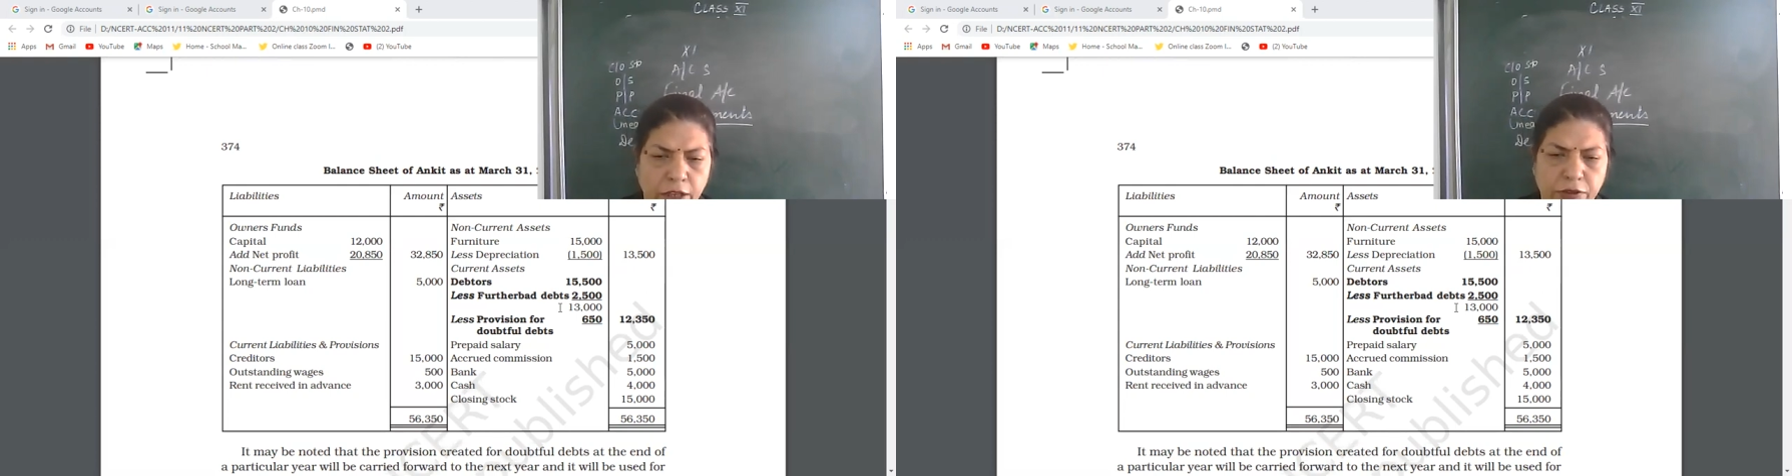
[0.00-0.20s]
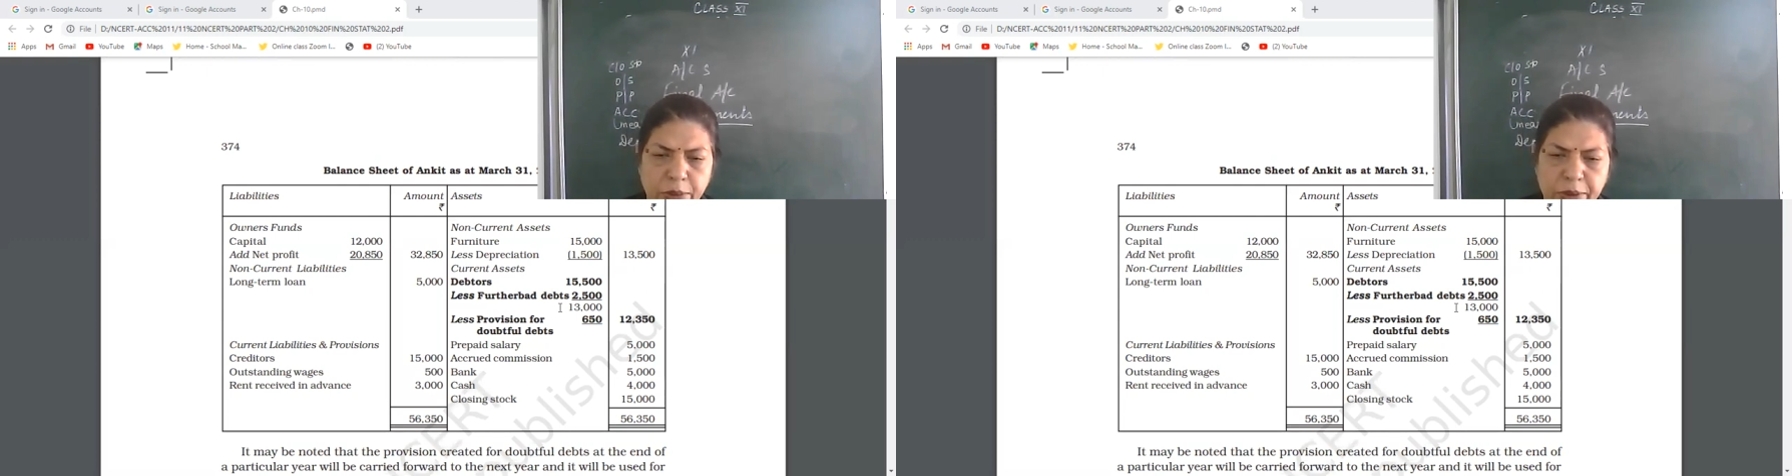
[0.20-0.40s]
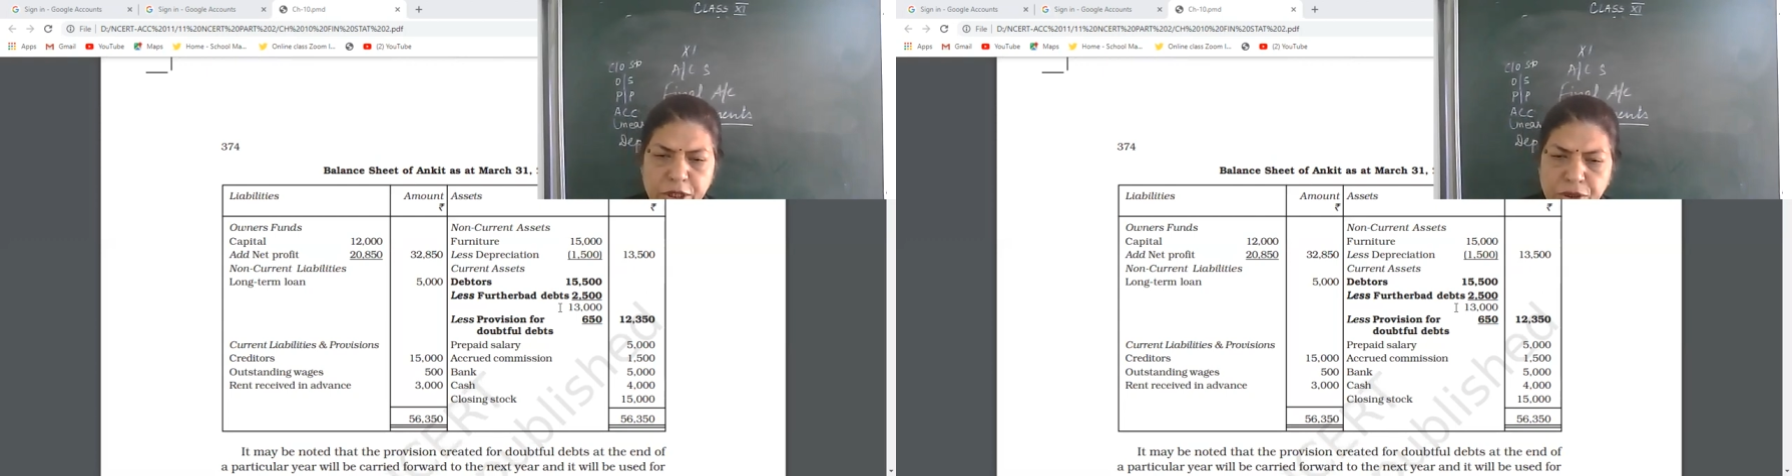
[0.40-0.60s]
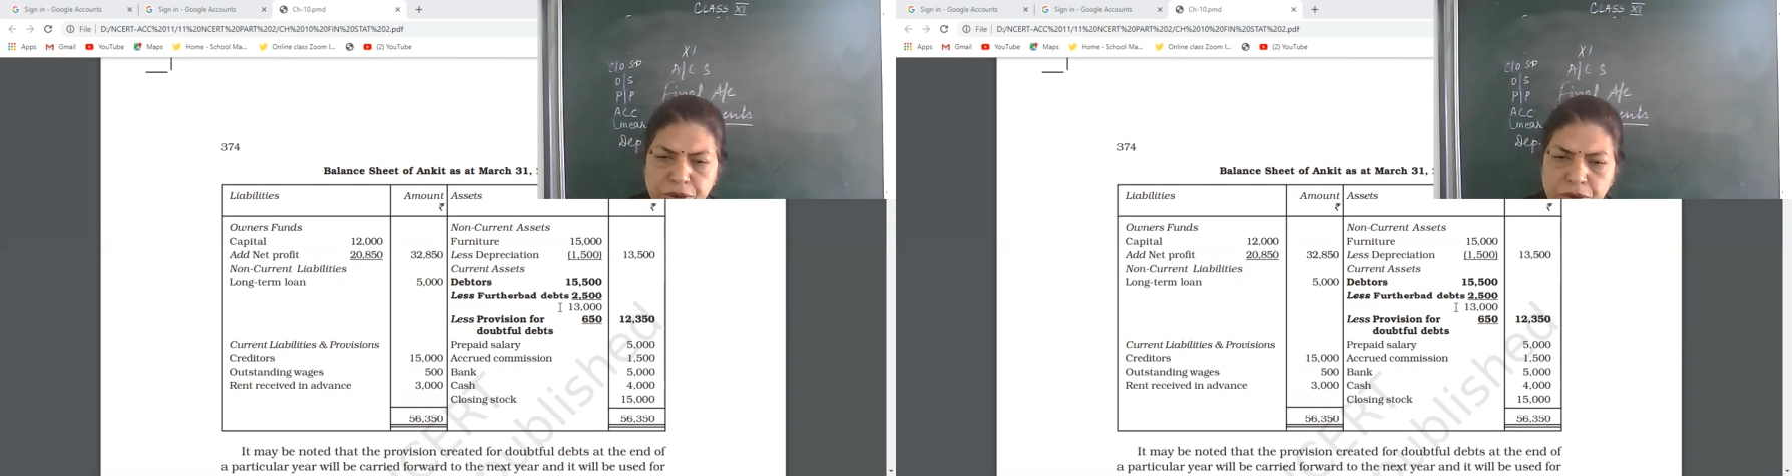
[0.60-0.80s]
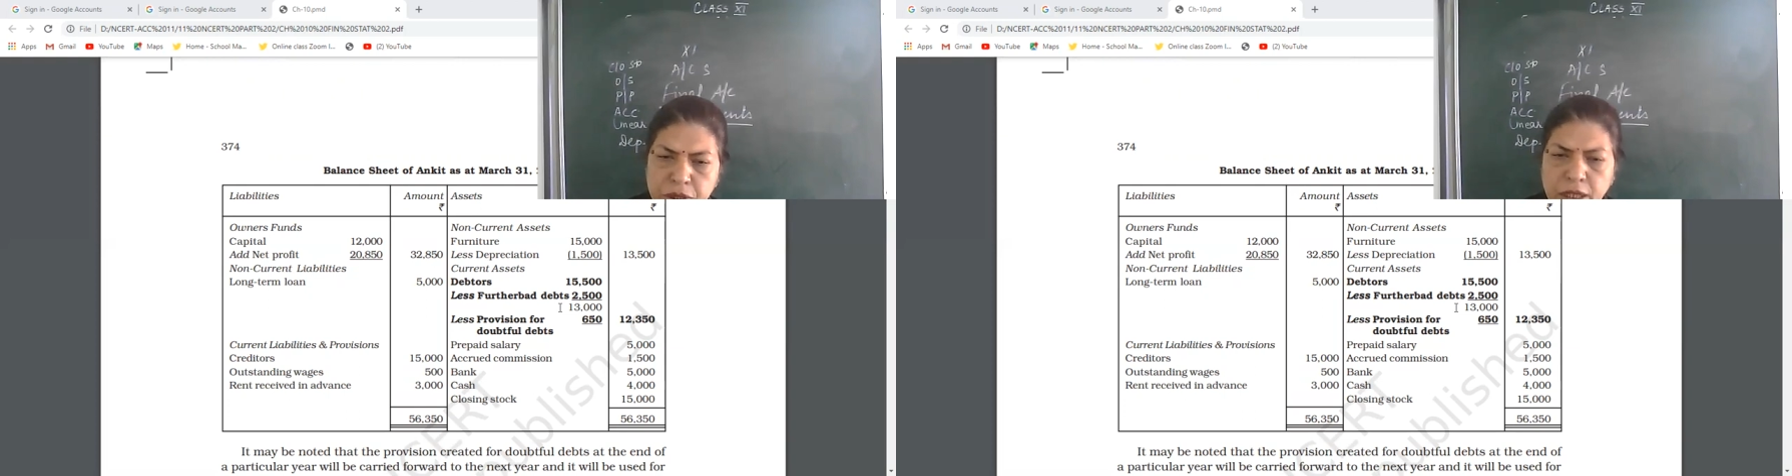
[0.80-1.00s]
will be
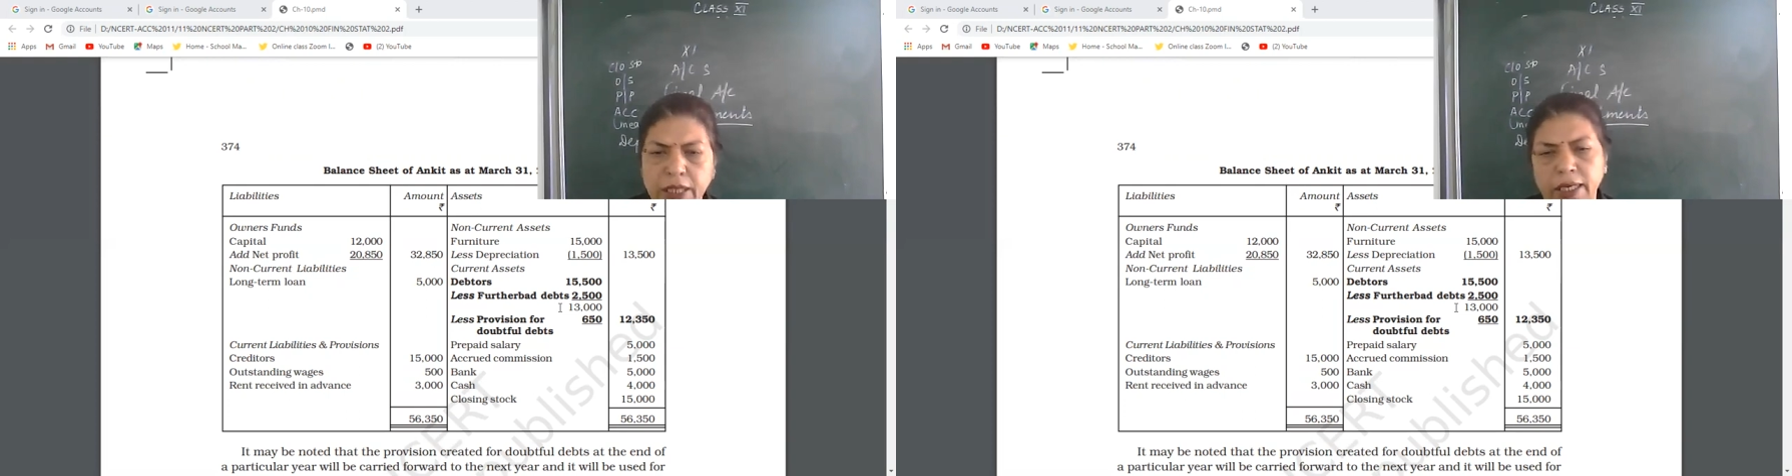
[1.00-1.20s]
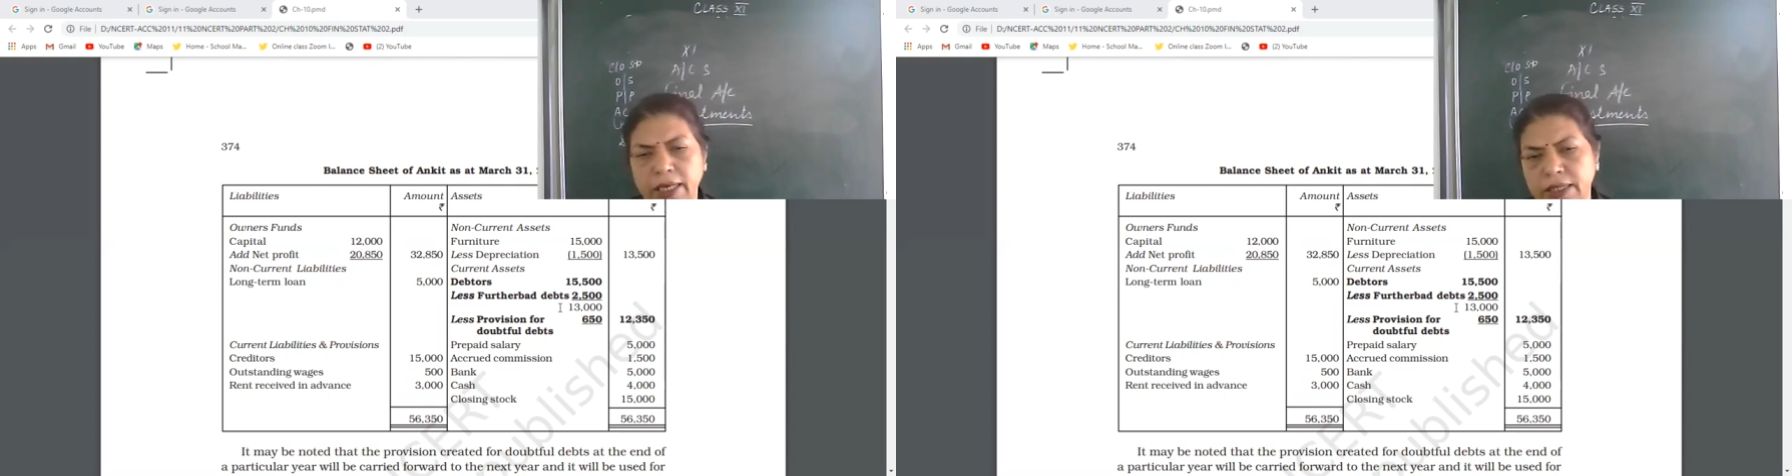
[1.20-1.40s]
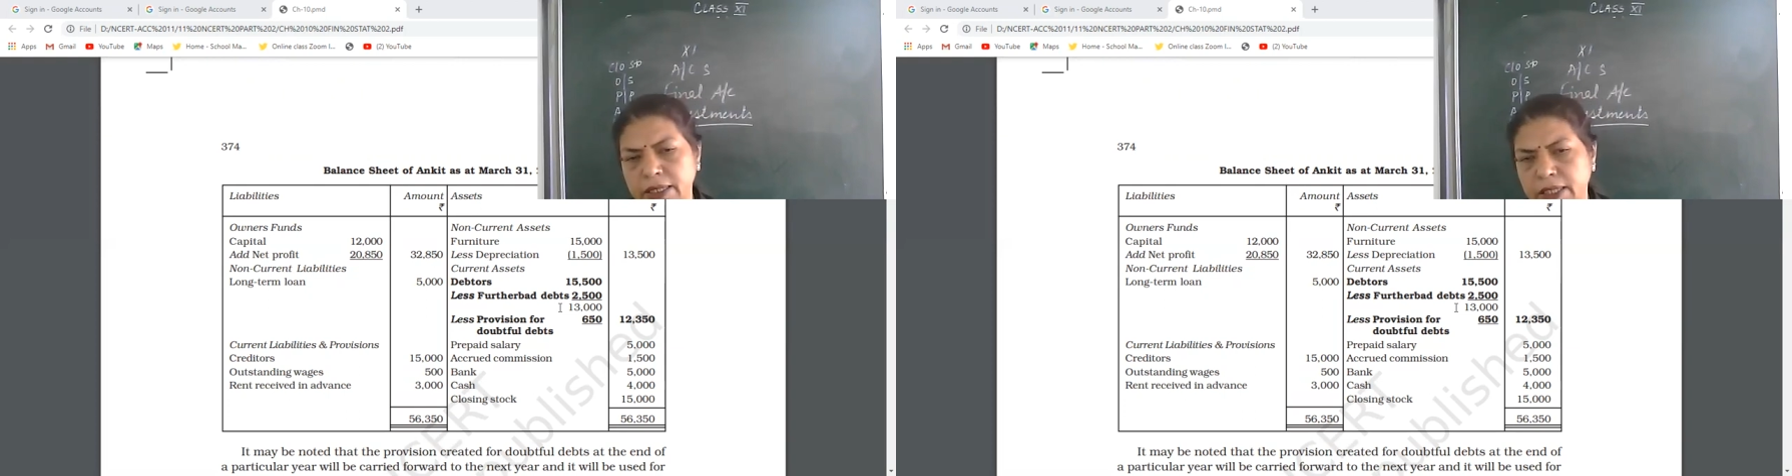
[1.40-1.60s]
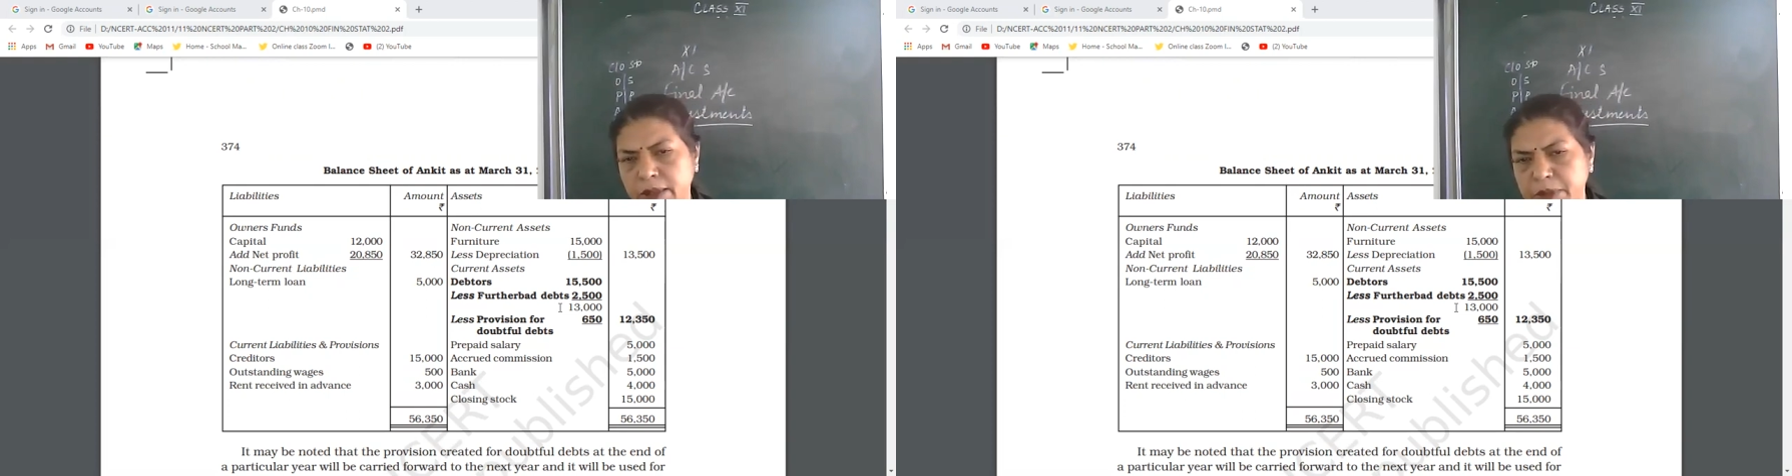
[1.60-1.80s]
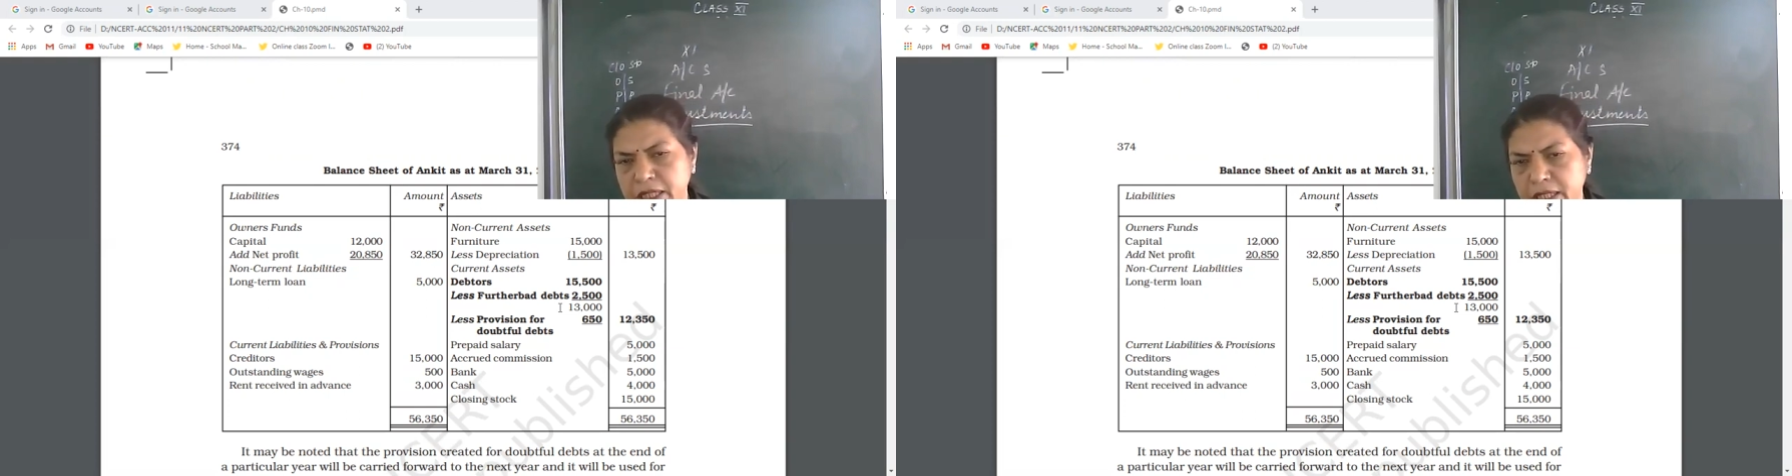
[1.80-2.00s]
shown at the debit